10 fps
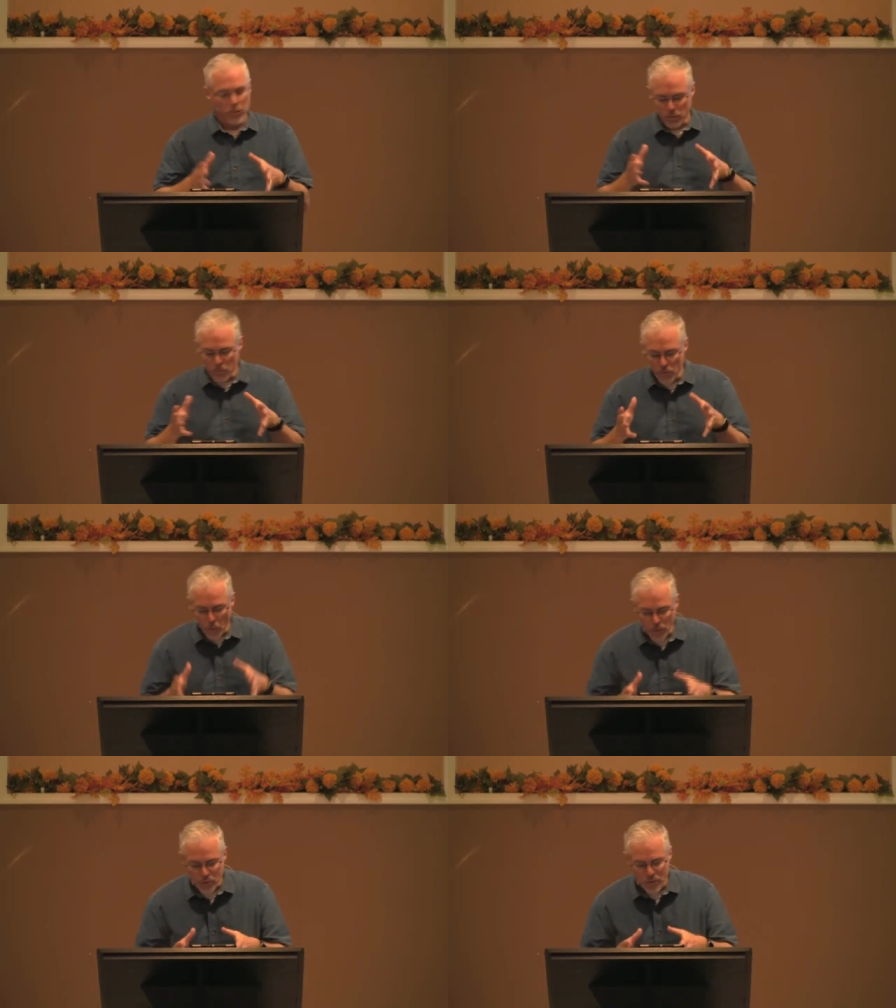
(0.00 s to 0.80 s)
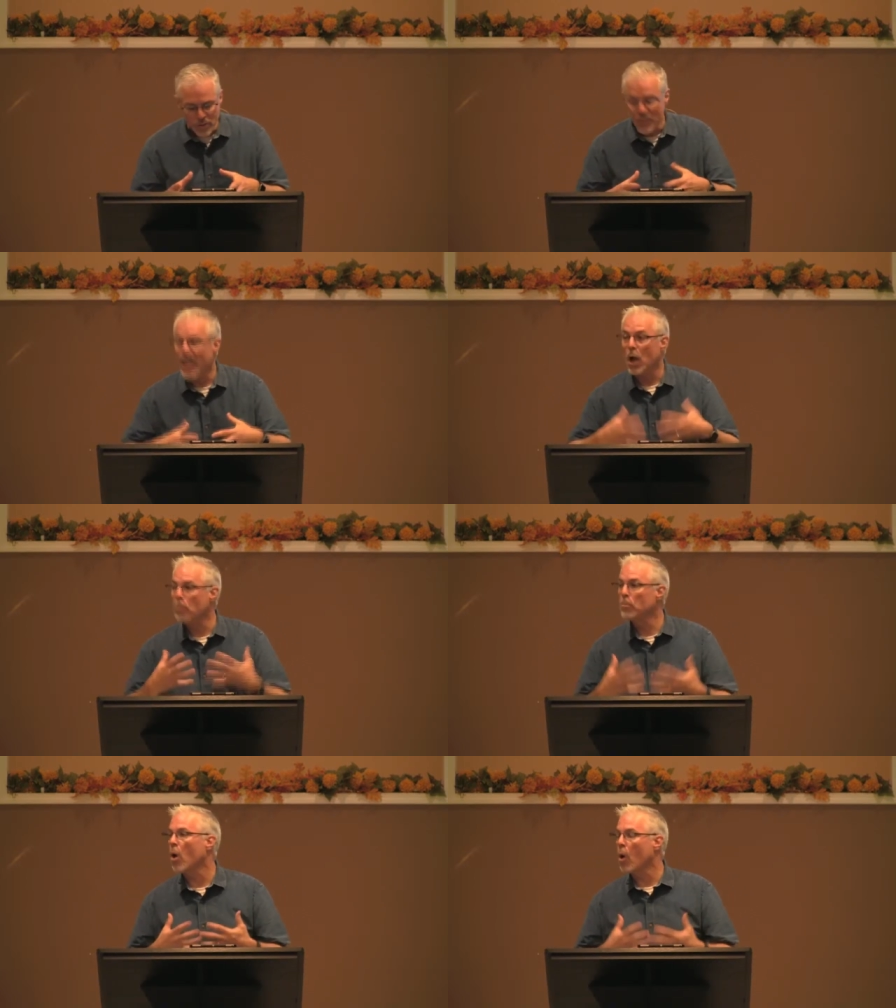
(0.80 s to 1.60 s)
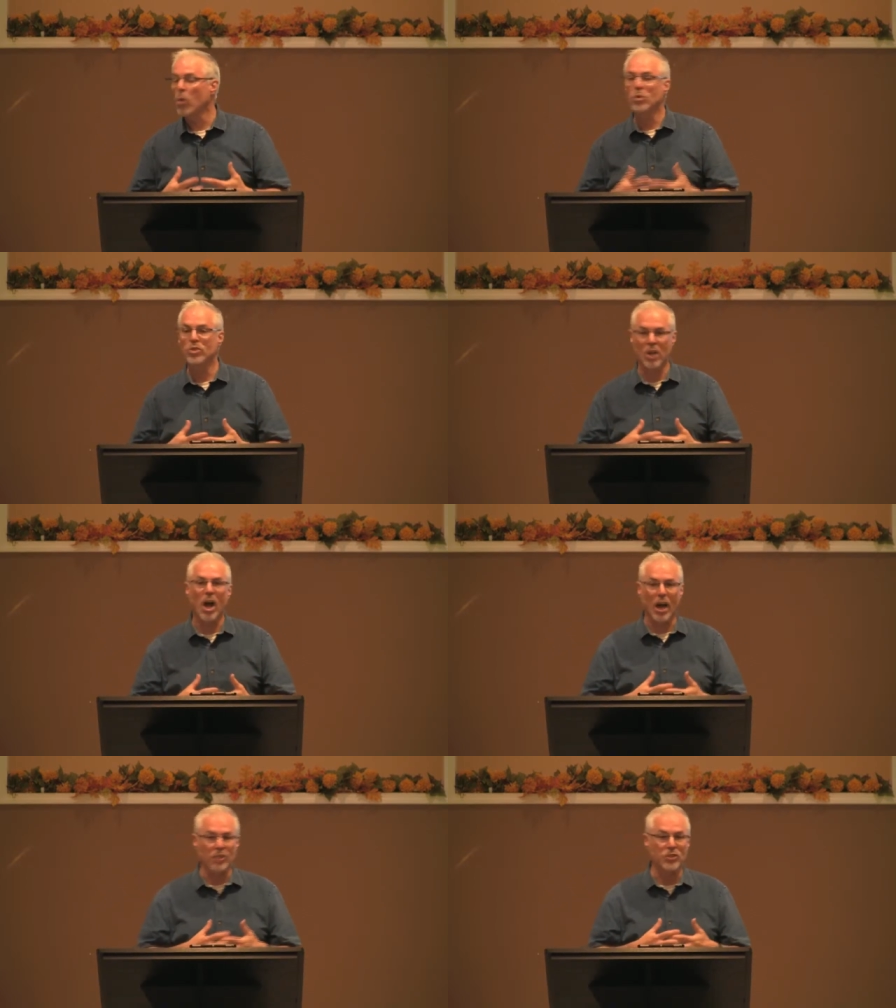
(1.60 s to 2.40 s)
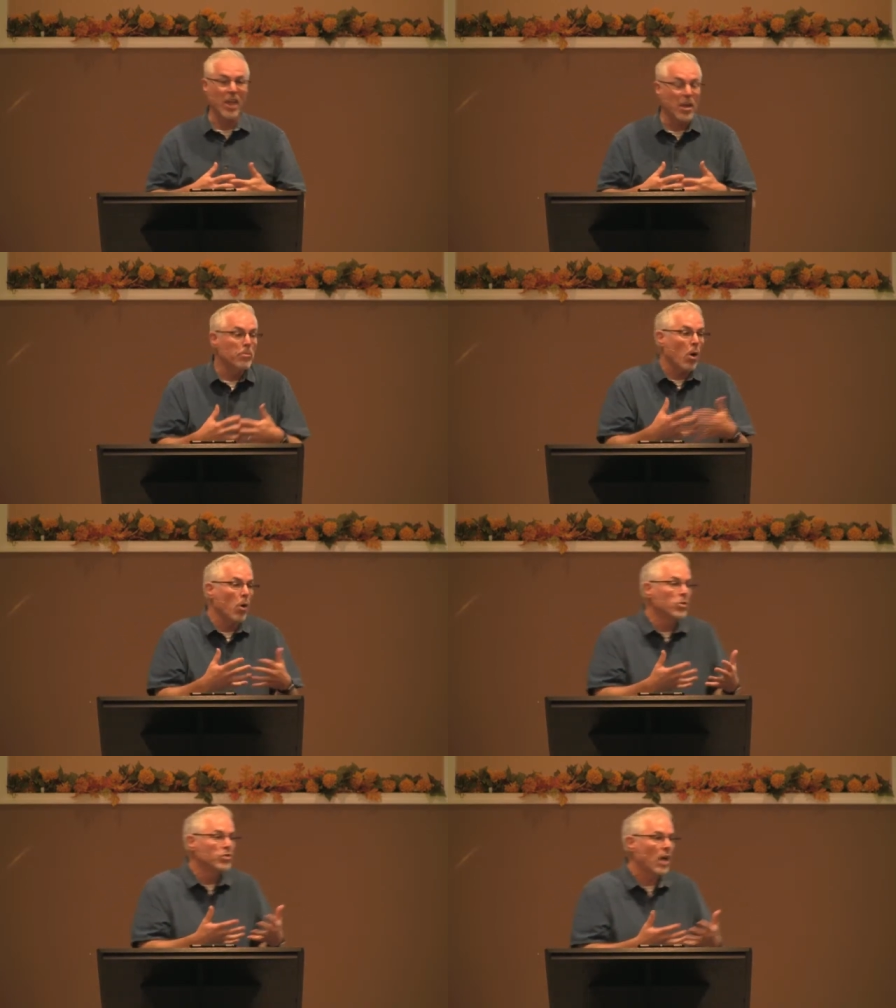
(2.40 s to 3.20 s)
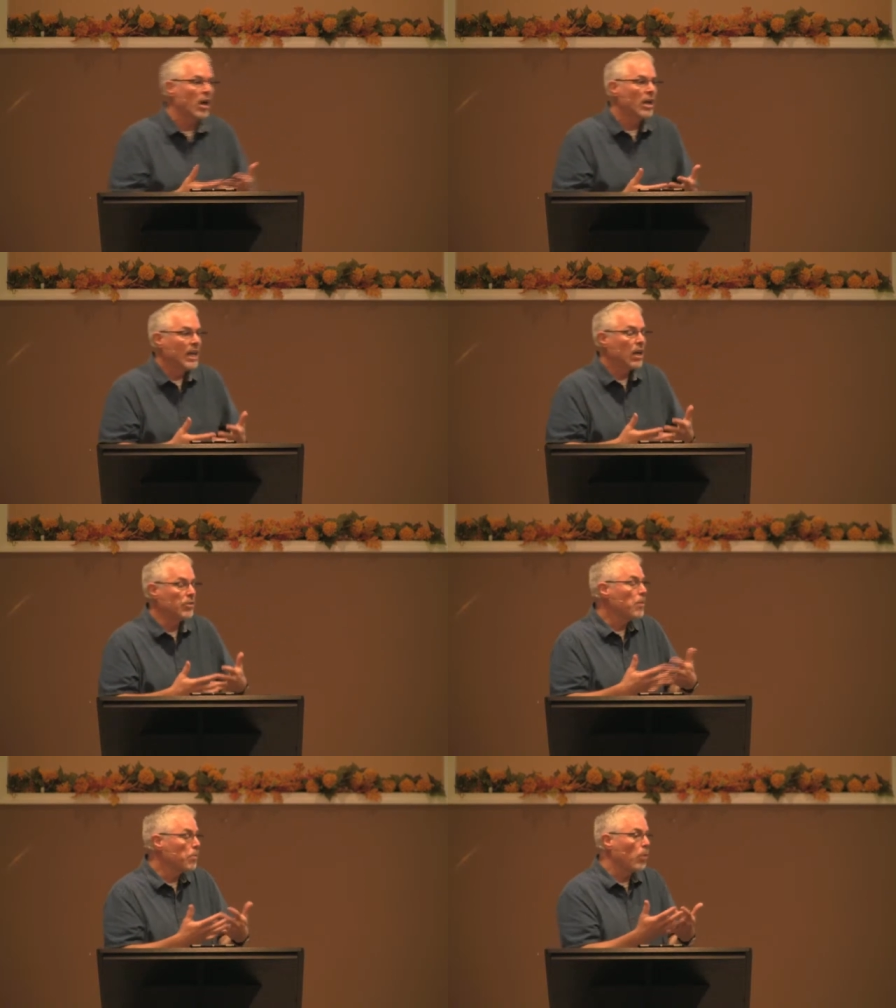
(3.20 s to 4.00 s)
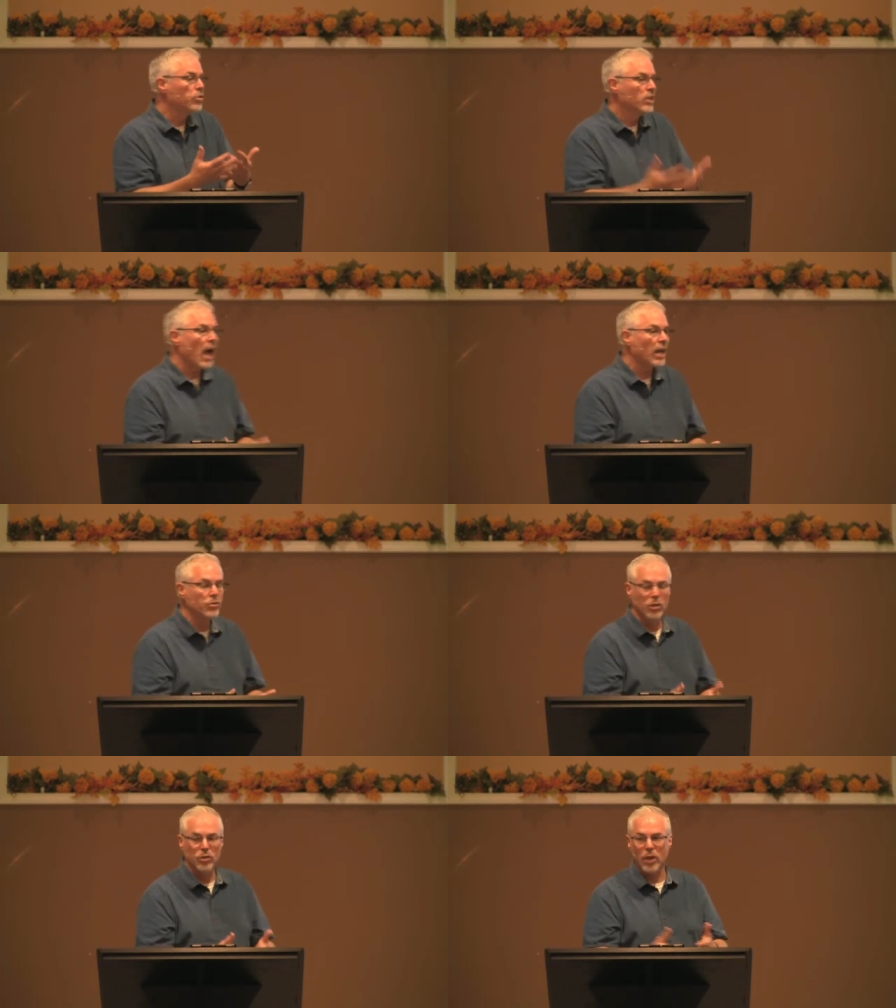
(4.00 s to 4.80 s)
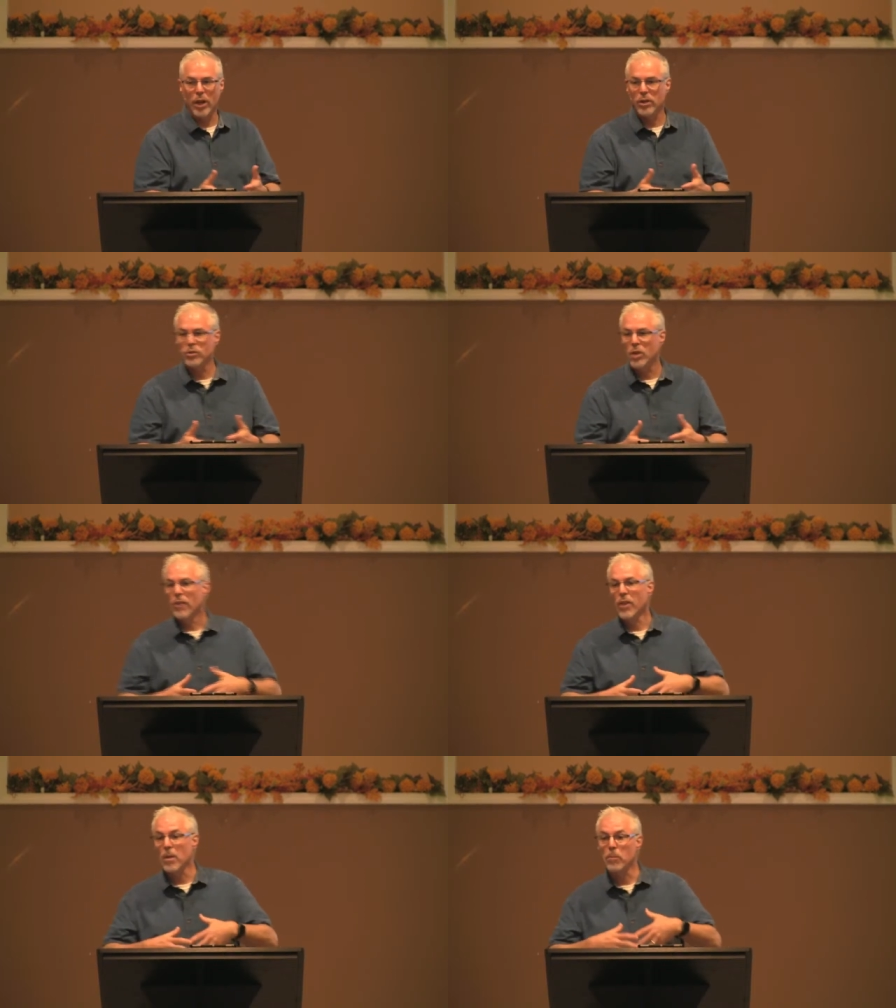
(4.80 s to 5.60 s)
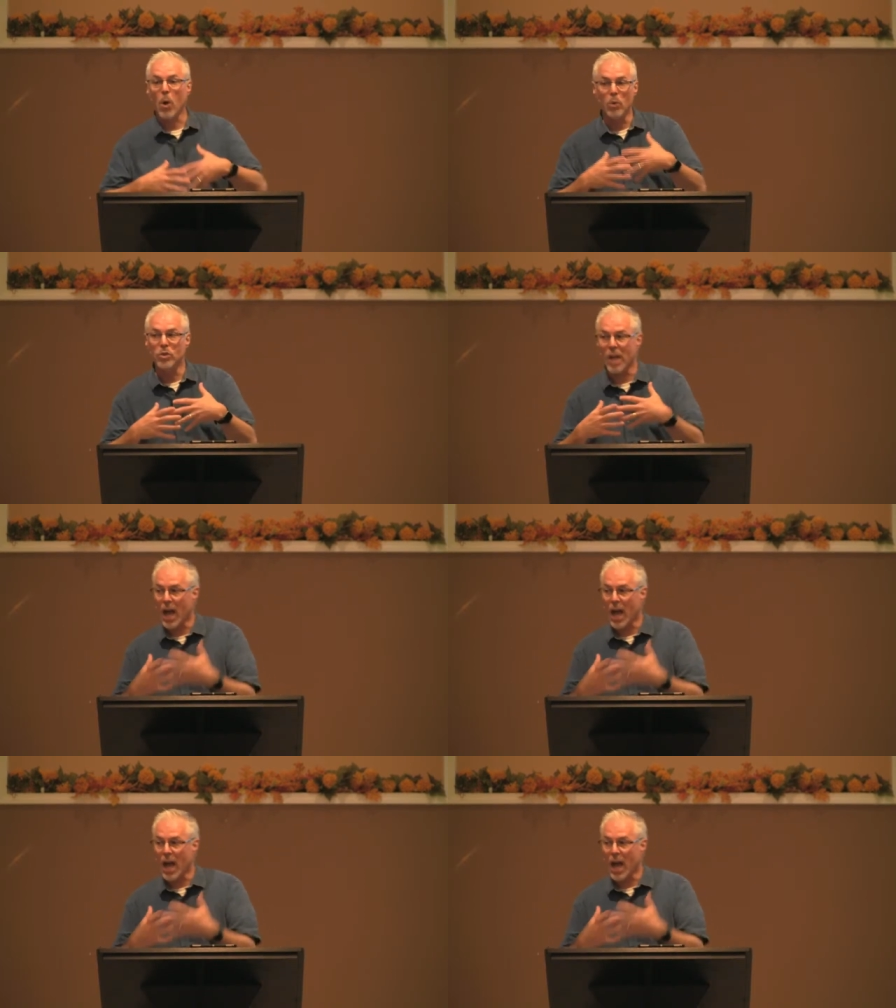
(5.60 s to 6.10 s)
some forces that oppose us. They oppose, they oppose God's desires. They oppose